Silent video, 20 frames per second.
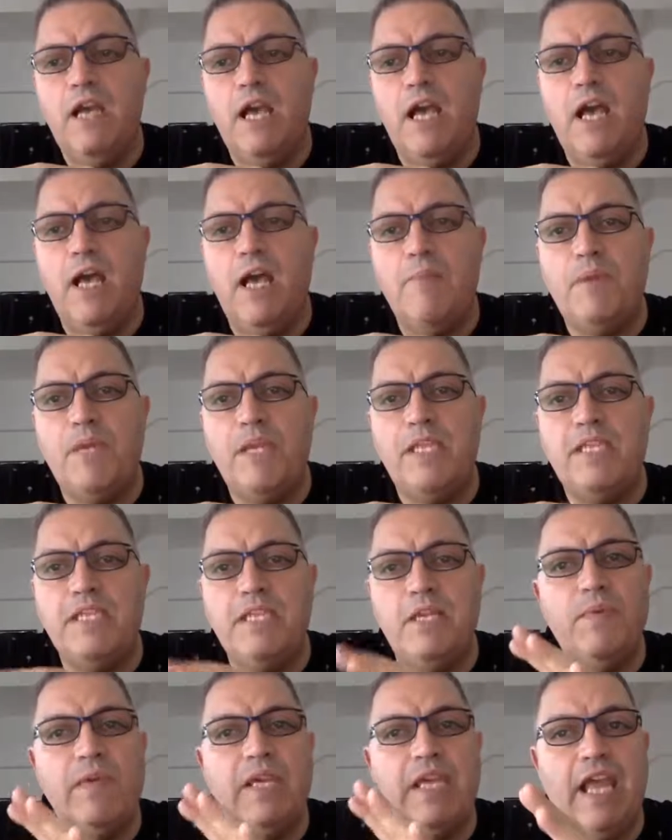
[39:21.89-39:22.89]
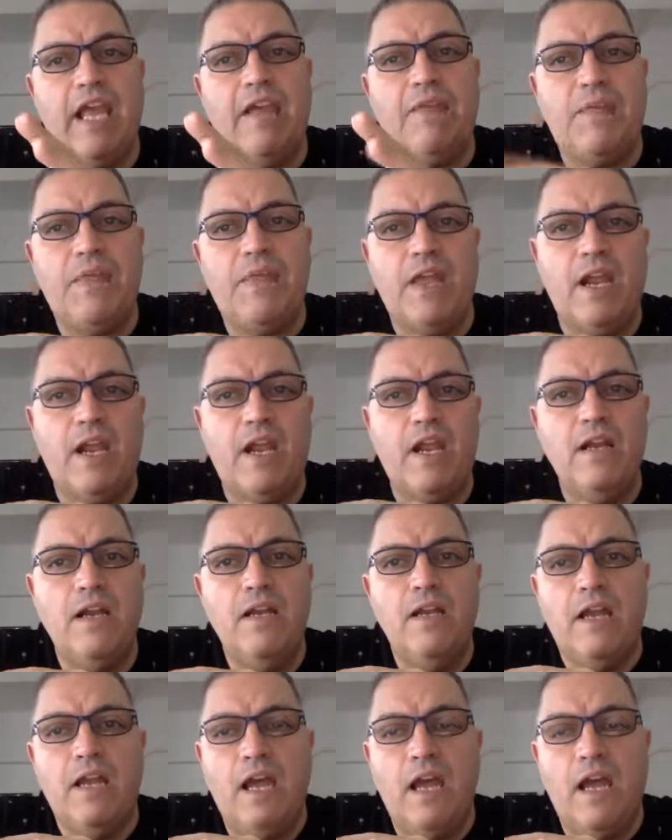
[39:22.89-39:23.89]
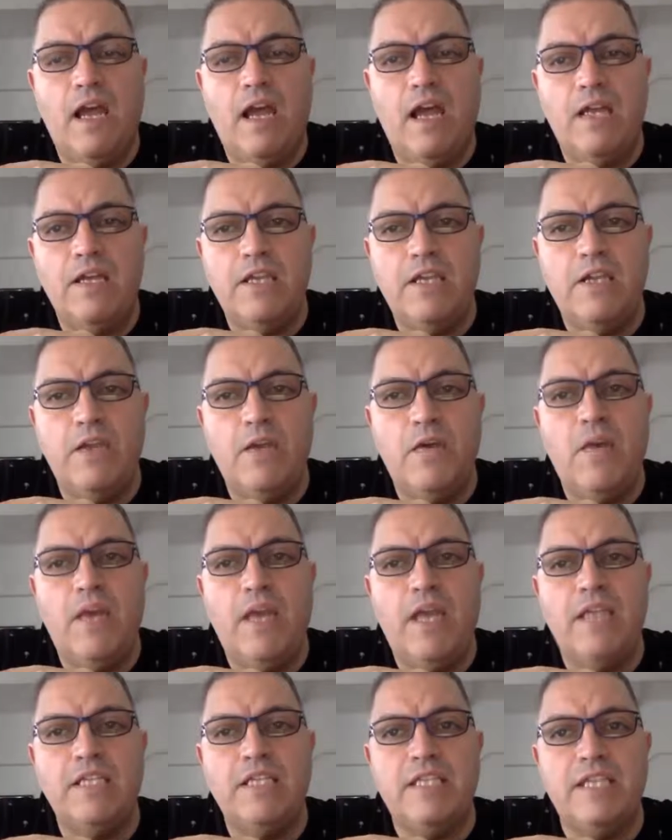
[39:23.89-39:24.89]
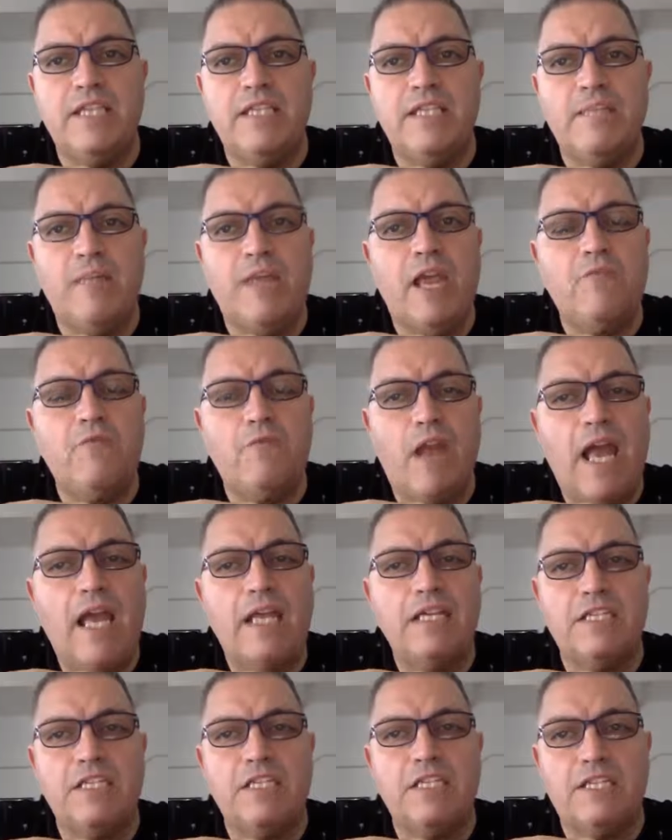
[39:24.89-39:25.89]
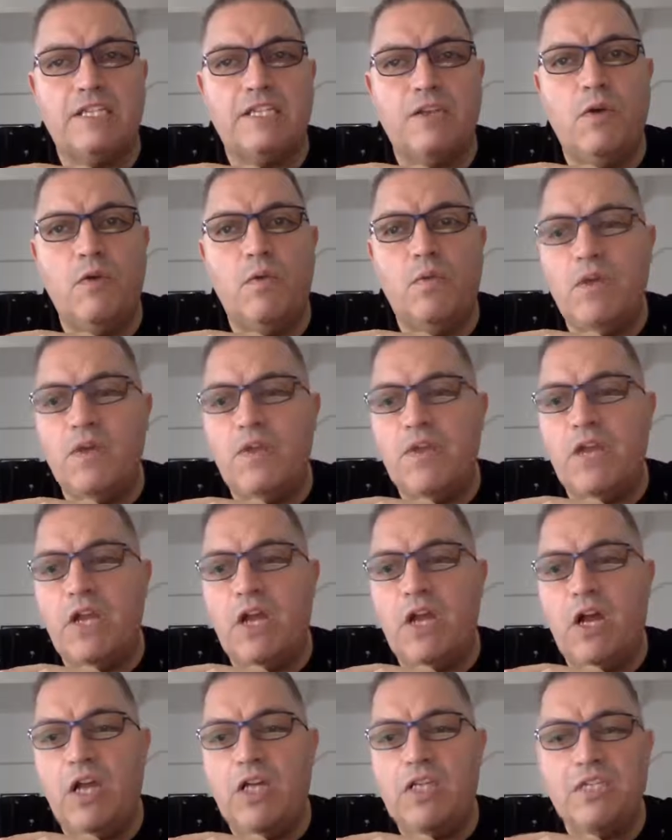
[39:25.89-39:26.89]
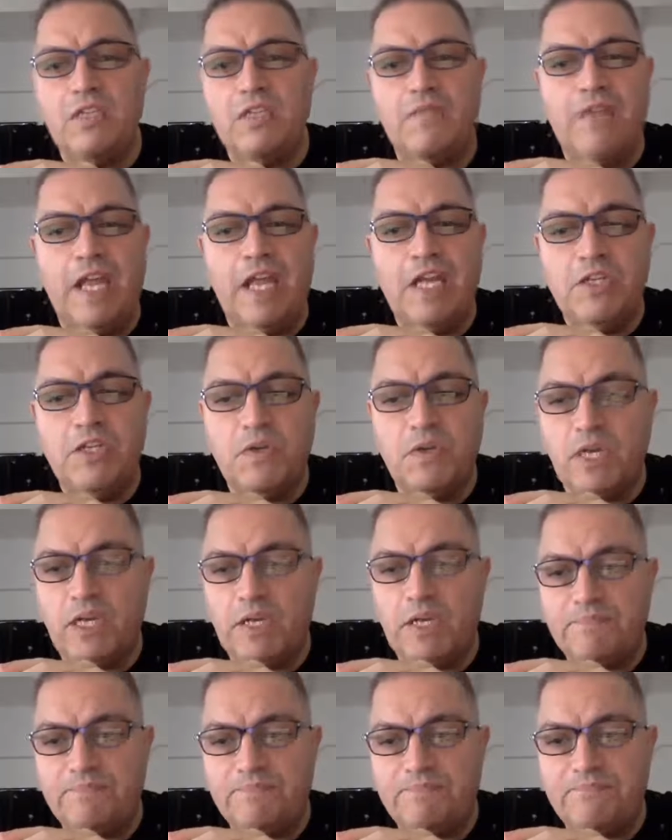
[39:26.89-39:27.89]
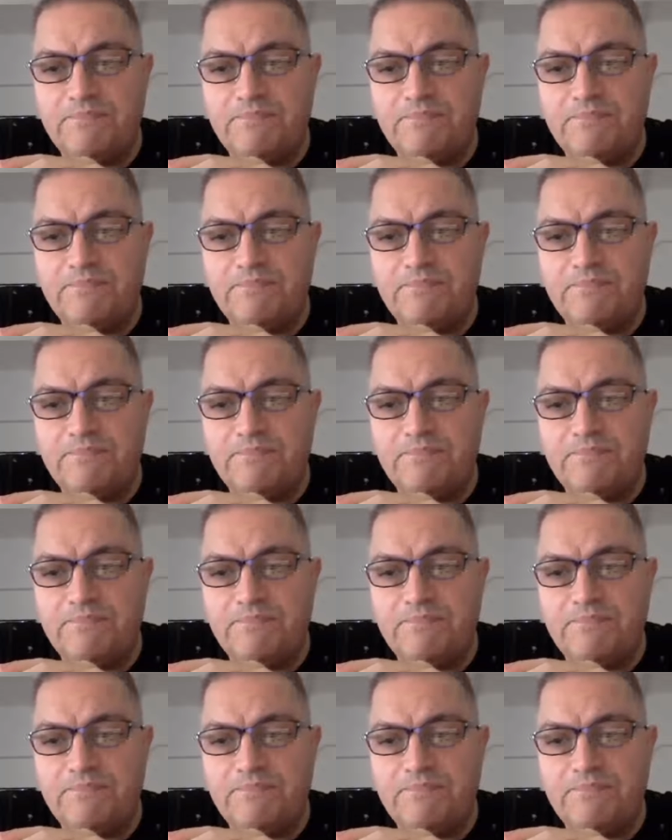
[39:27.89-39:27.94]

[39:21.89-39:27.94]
Uh, but until we get there, uh, you know, as the demand rises, so will the cost of entry.